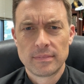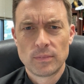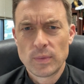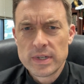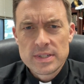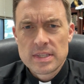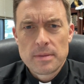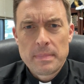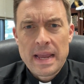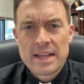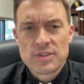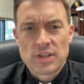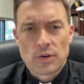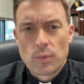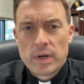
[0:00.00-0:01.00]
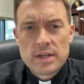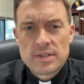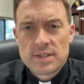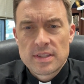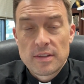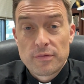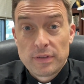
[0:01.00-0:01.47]
Where's the magic?
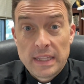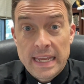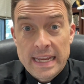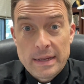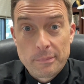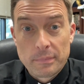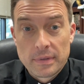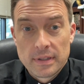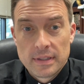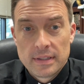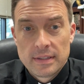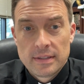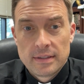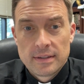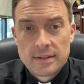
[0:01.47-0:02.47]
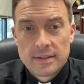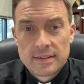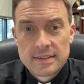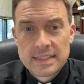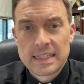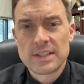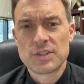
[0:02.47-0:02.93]
Where's the flame?
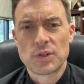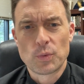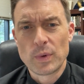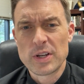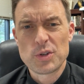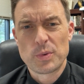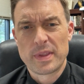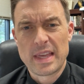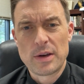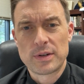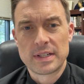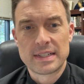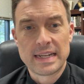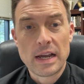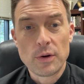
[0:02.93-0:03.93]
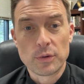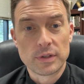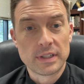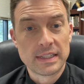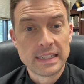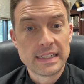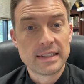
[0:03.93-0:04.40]
To get your wish without a doubt,
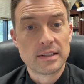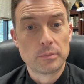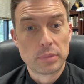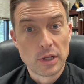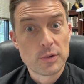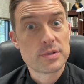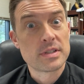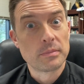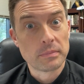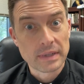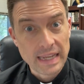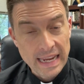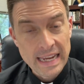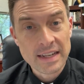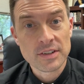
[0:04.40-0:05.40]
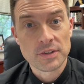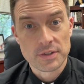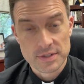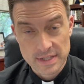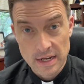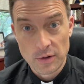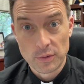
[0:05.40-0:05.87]
you need to blow some
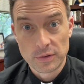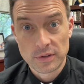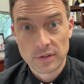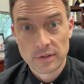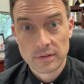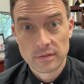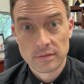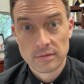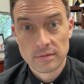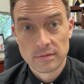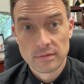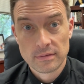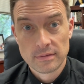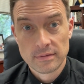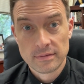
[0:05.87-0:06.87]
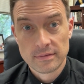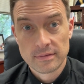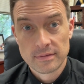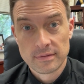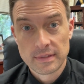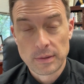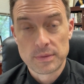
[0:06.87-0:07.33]
candles out.
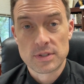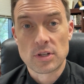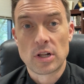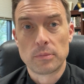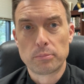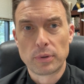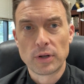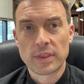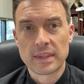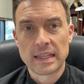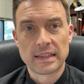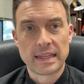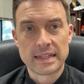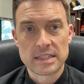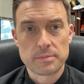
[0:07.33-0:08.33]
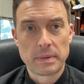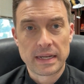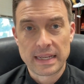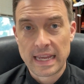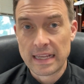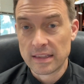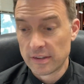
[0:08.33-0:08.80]
That one's called Birthday Lights by
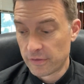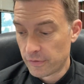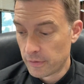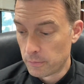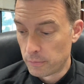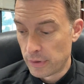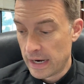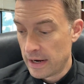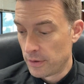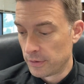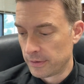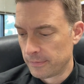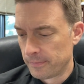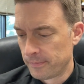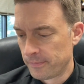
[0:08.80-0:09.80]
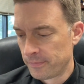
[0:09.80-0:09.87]
Caleb Brown.